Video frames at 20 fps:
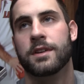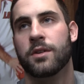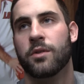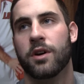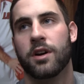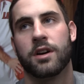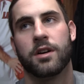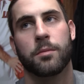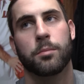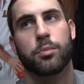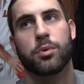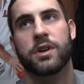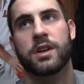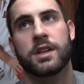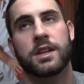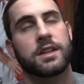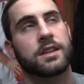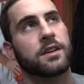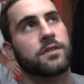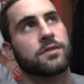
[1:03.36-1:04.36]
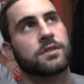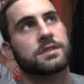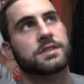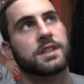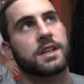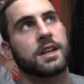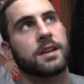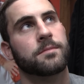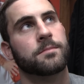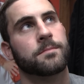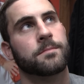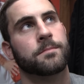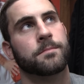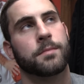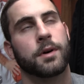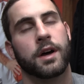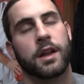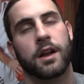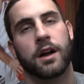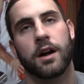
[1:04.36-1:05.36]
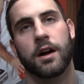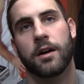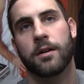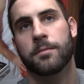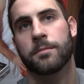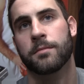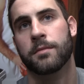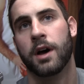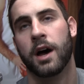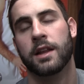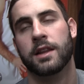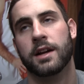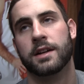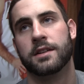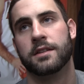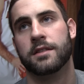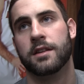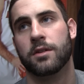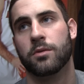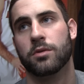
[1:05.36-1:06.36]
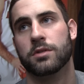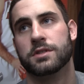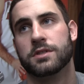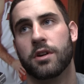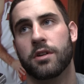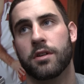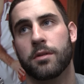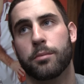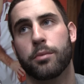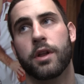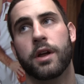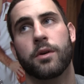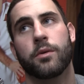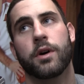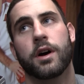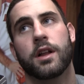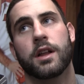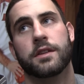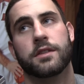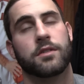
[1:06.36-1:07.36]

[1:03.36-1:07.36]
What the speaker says: We're a completely different team, but I'd like to think we're starting to play well